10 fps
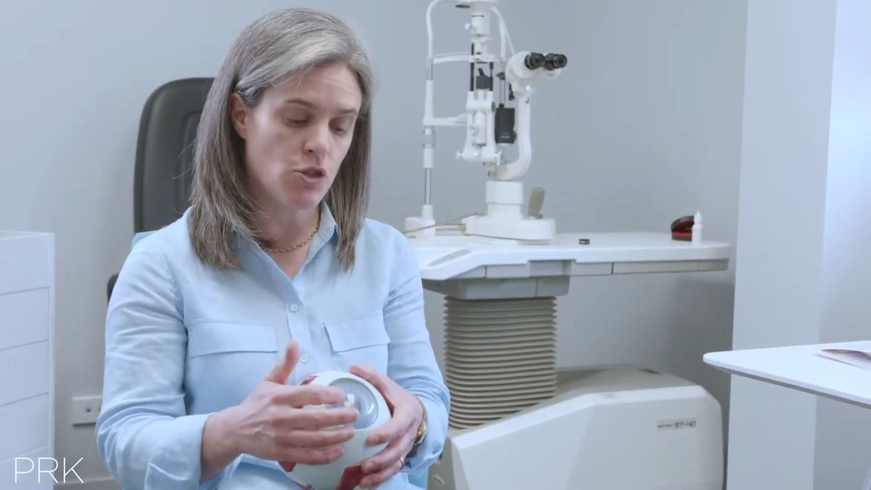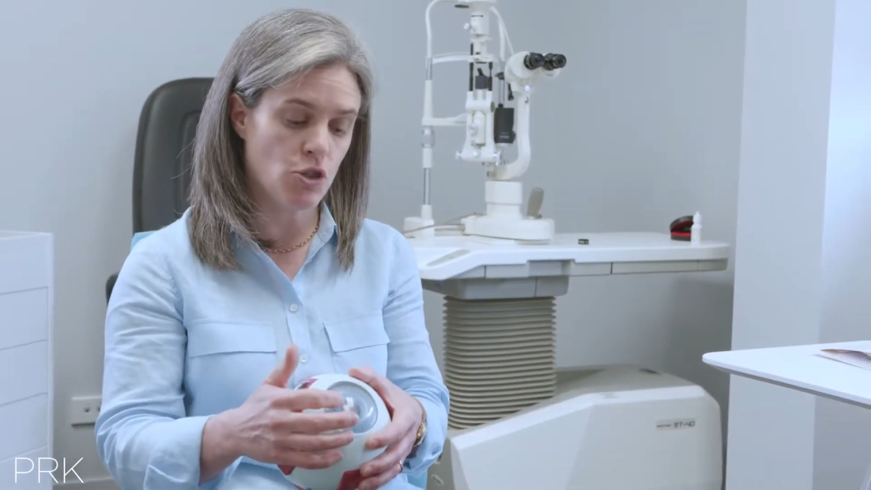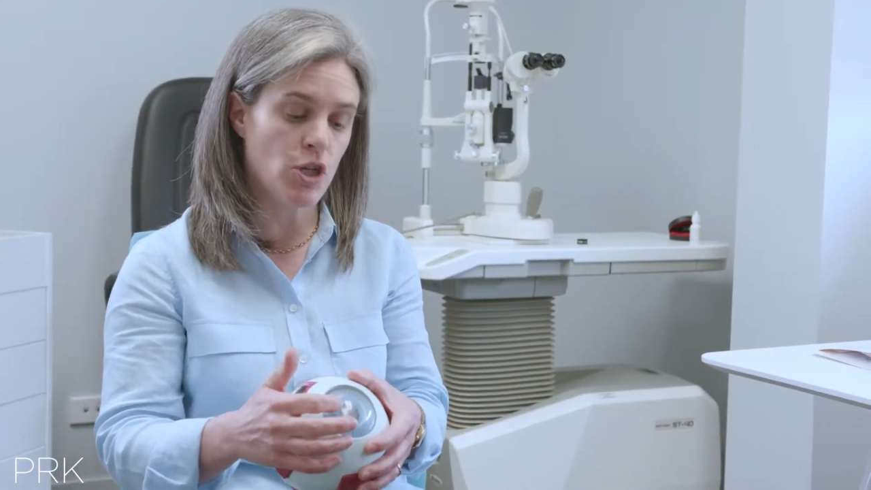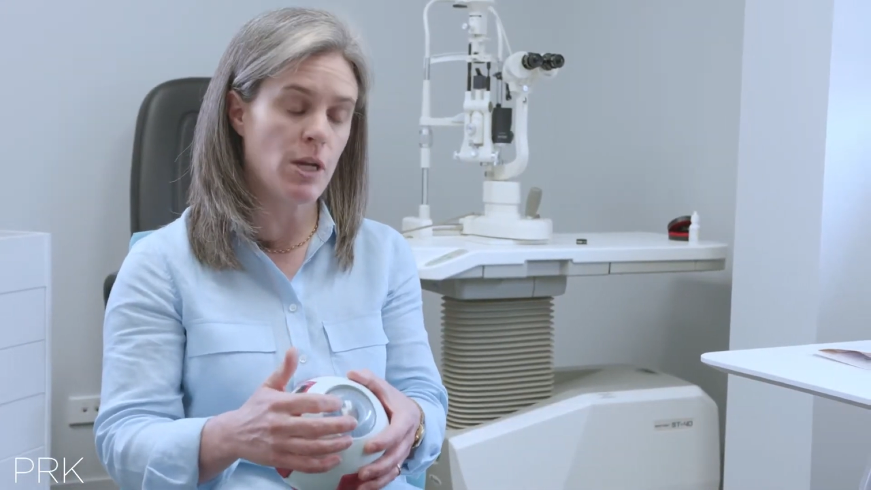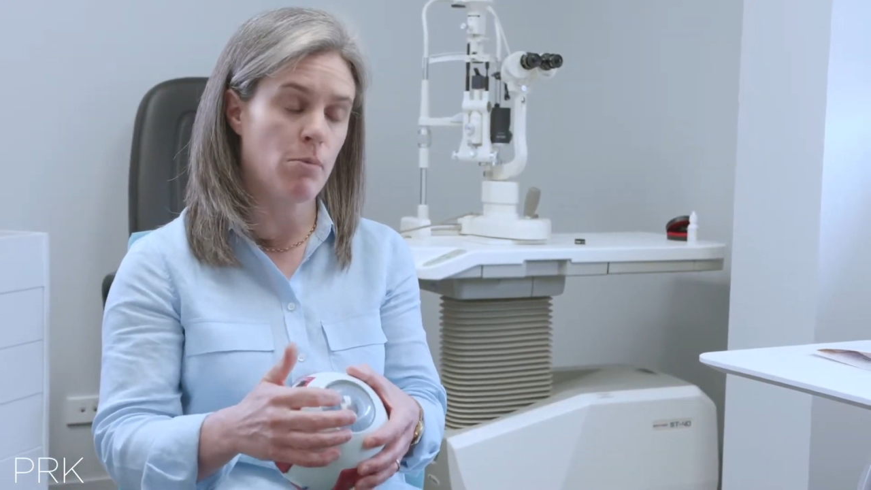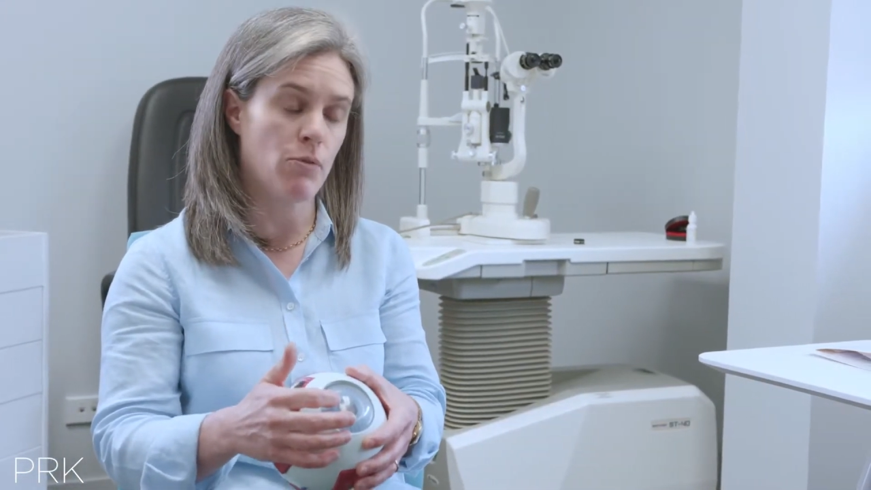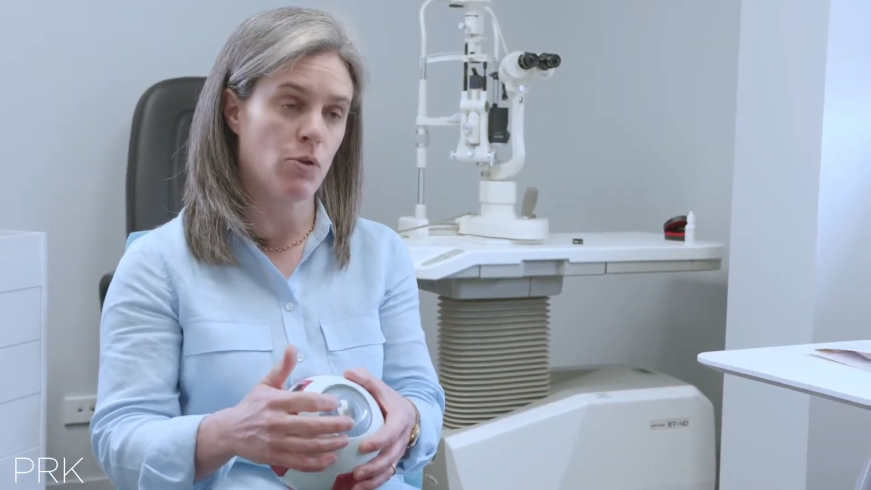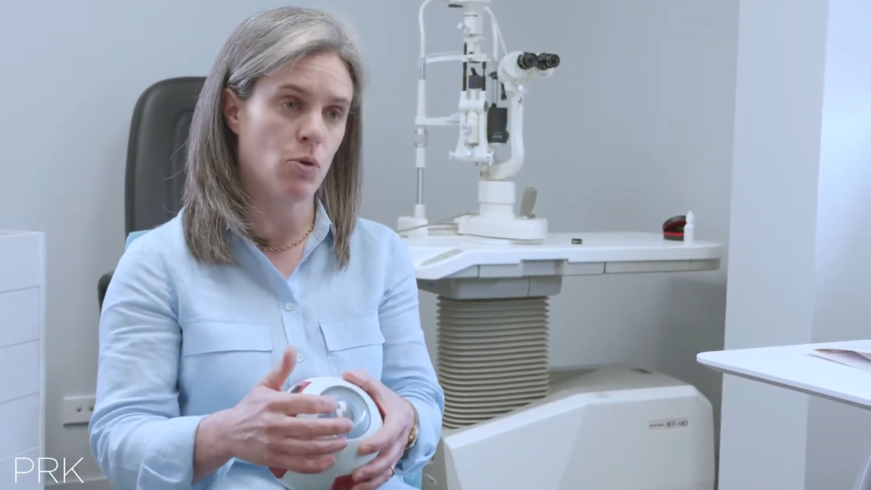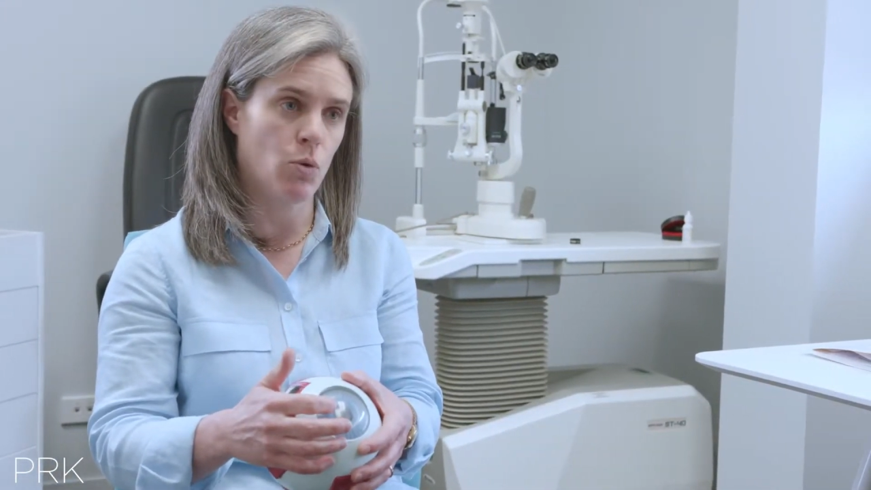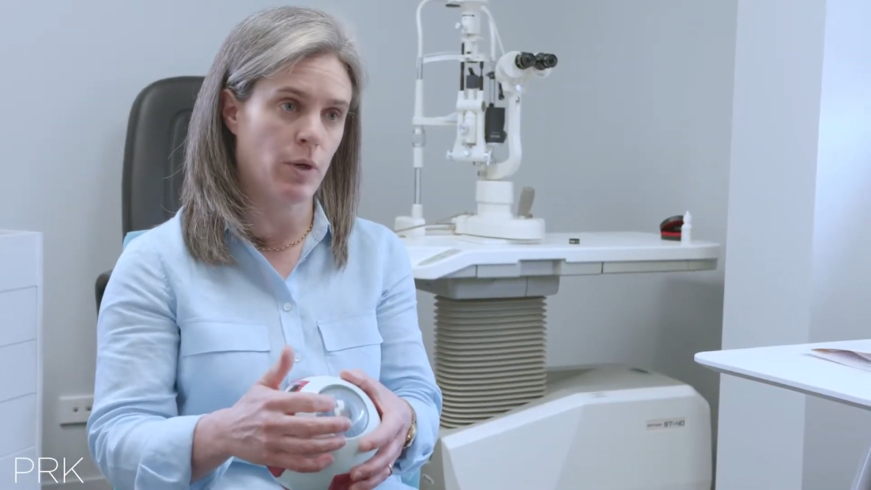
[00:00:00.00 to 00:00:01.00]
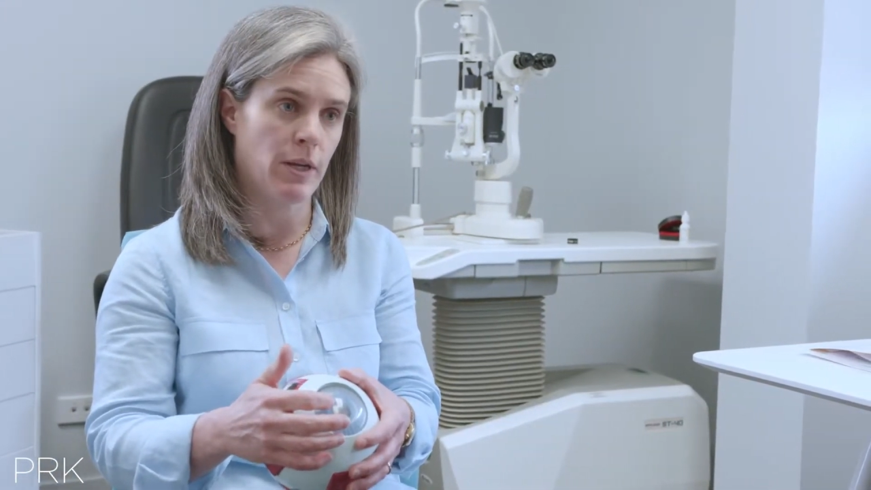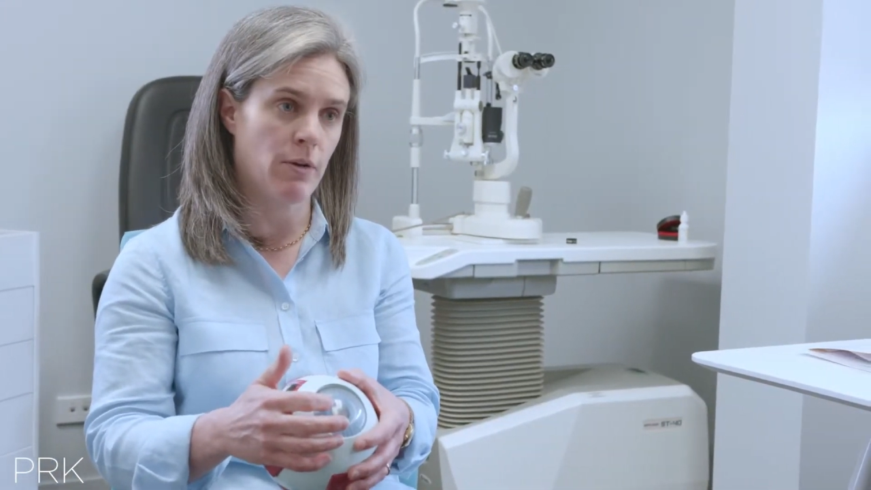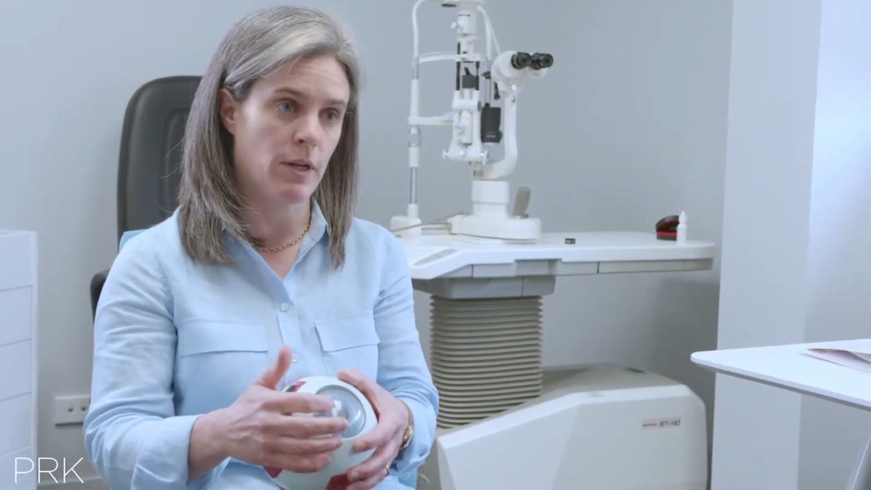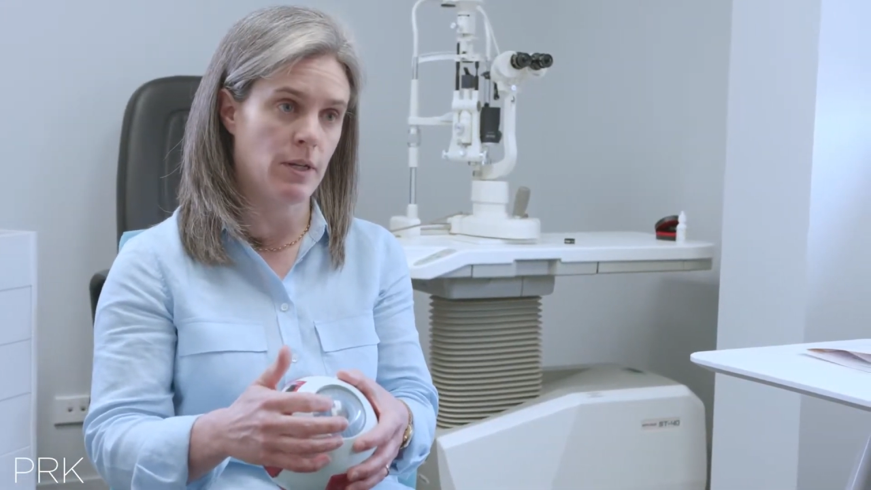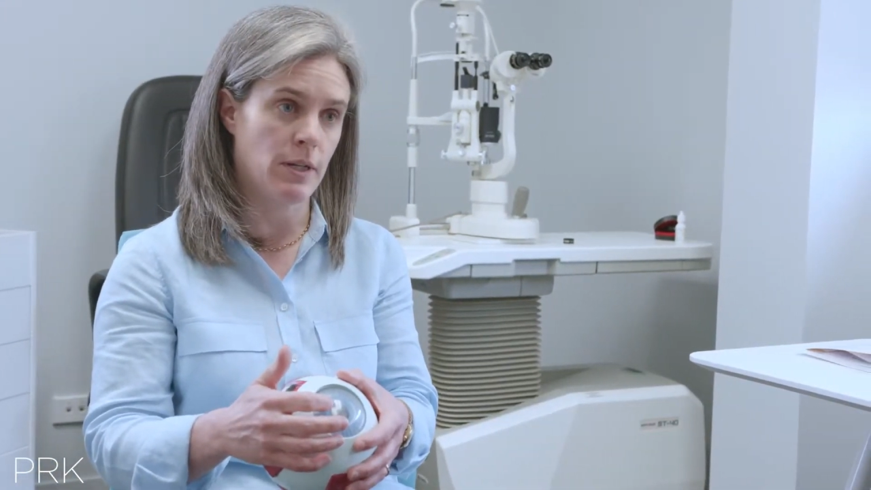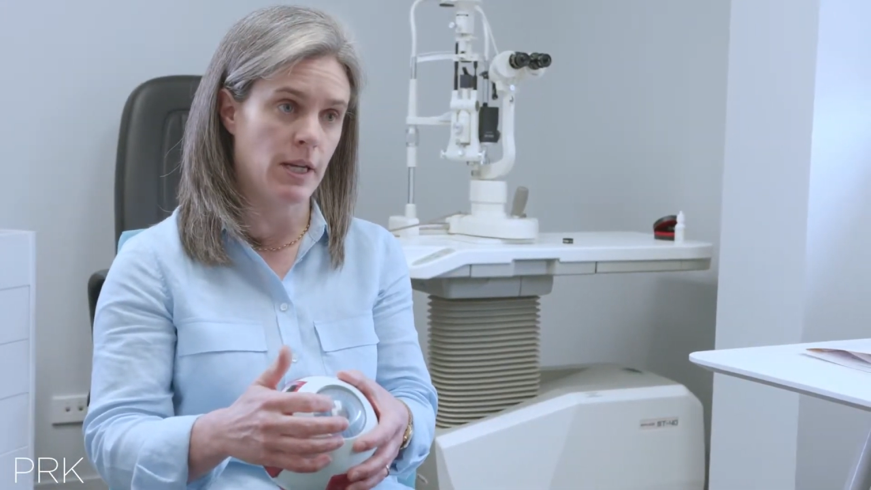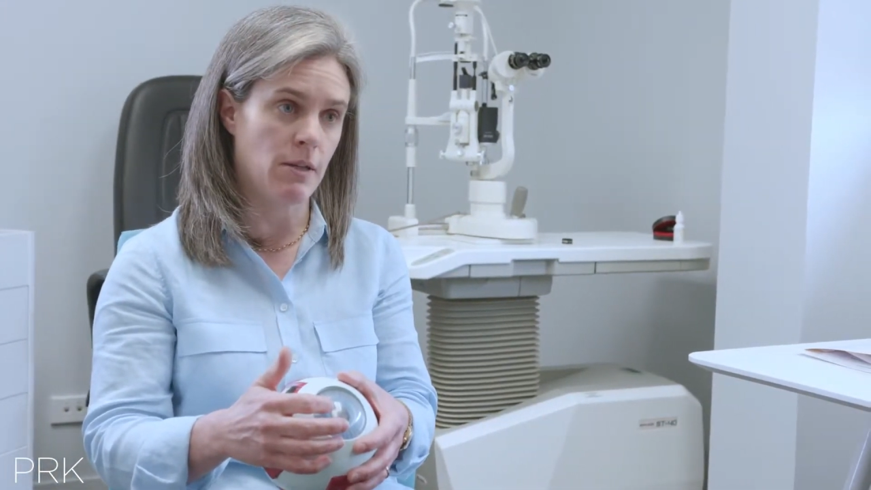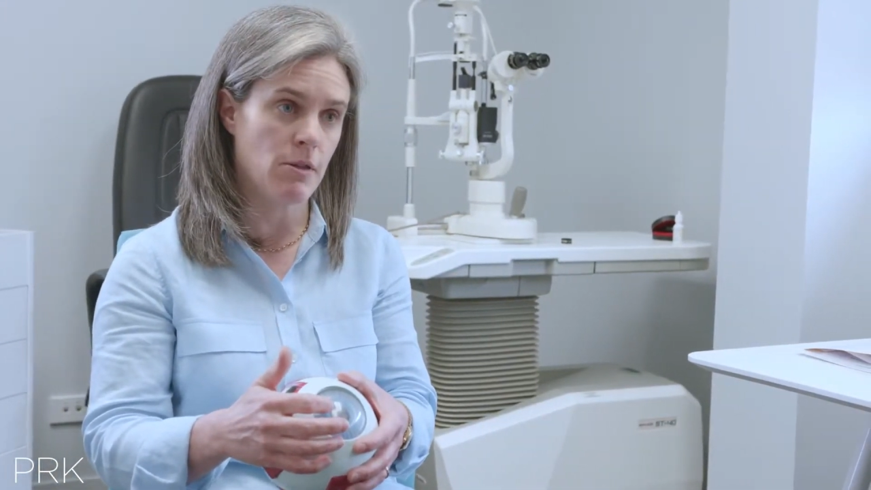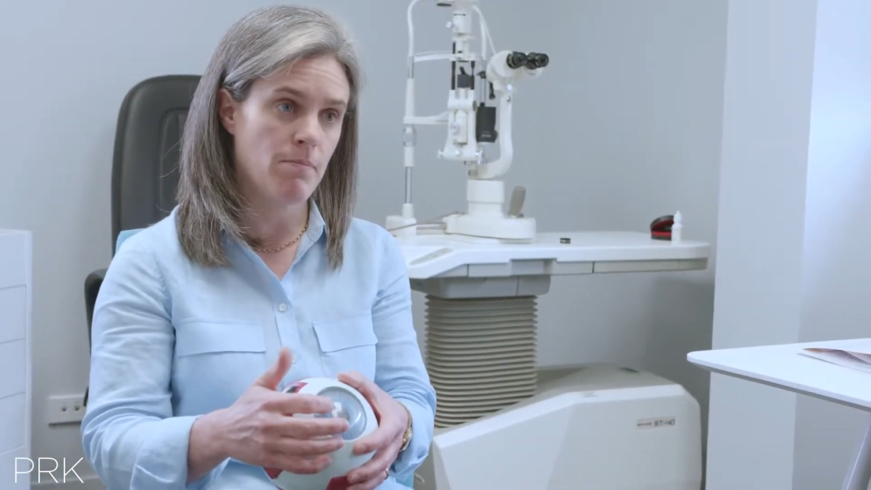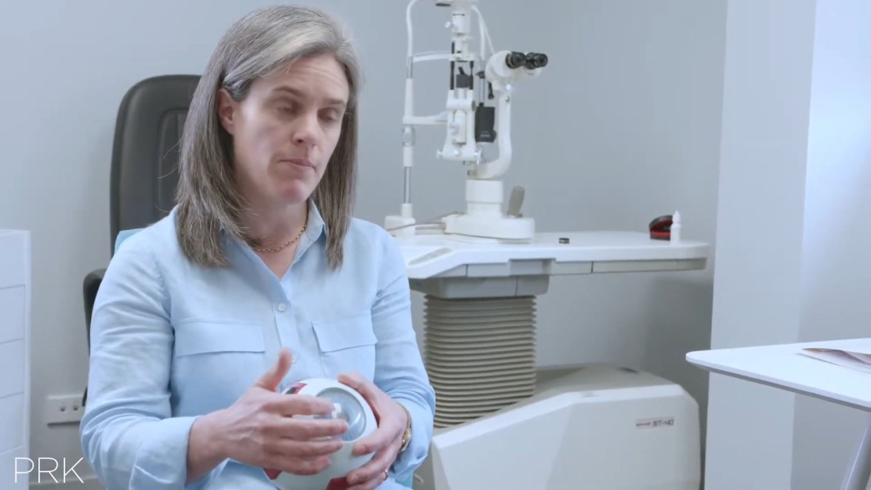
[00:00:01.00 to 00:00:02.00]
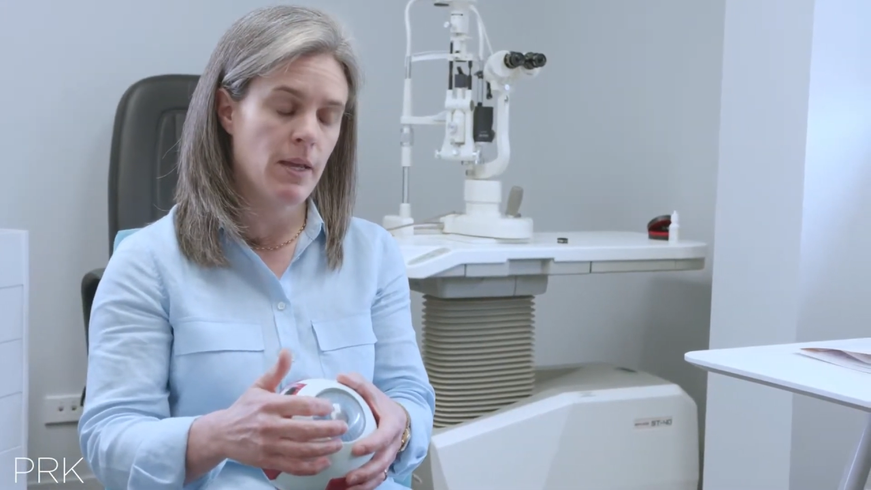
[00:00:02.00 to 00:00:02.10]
the shape of the cornea underneath.